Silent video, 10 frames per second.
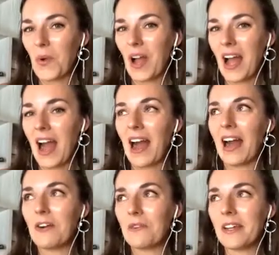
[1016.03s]

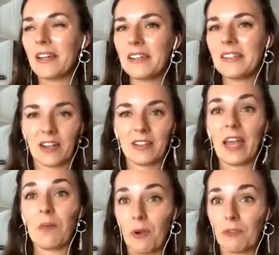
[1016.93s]
how is the
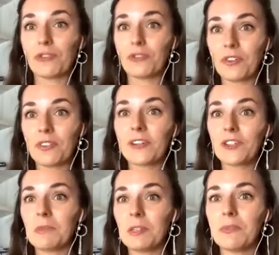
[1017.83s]
emotional
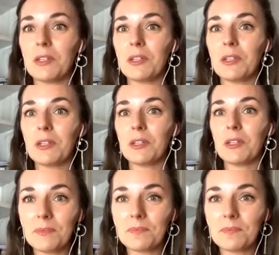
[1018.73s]
connection between people.